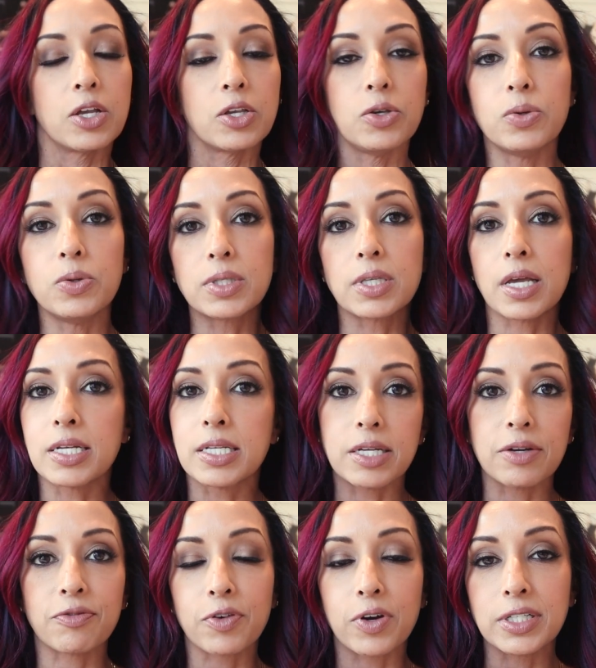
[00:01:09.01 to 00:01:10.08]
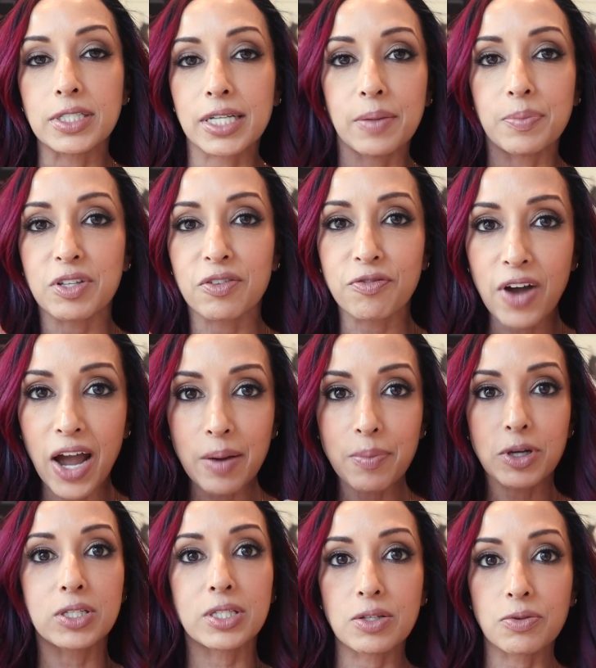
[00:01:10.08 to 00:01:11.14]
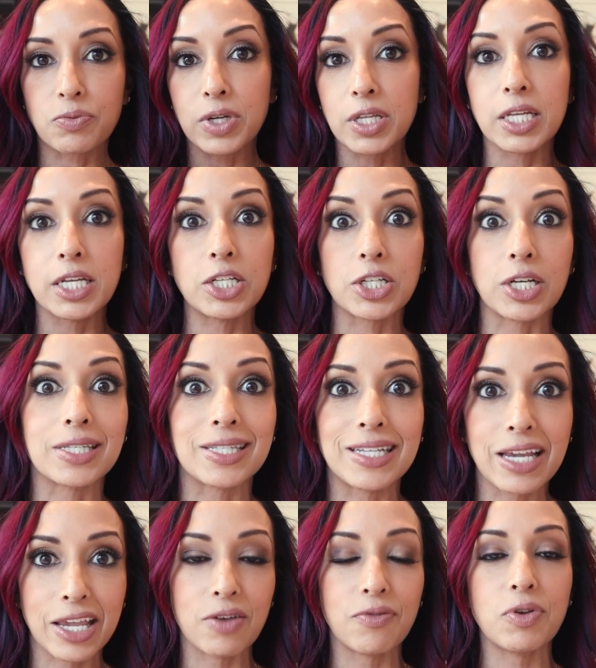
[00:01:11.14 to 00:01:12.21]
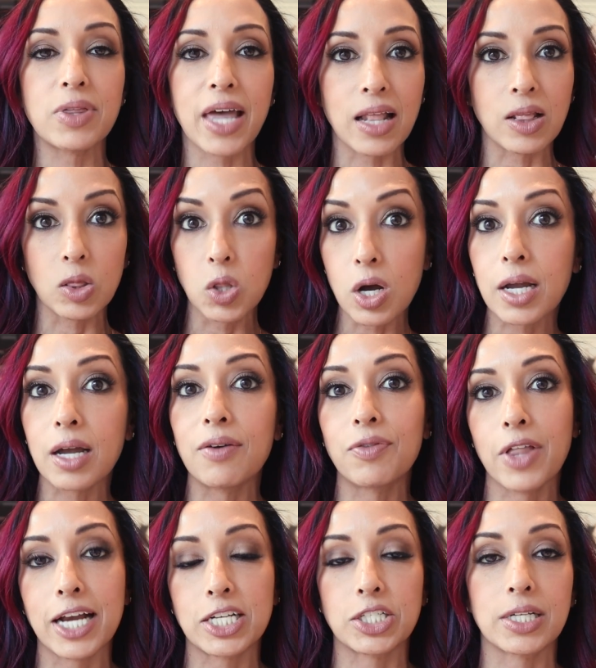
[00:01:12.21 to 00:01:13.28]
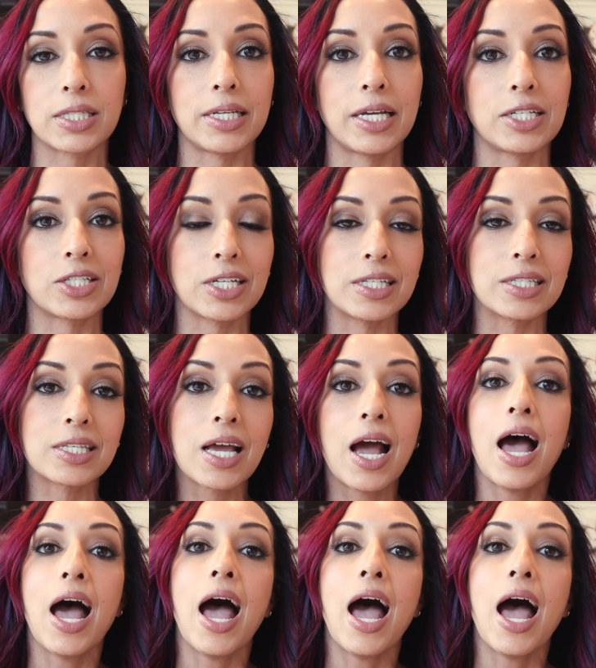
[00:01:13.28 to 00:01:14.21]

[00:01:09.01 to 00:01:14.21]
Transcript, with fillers: use different types of fibers to really just give you that look of lash extensions.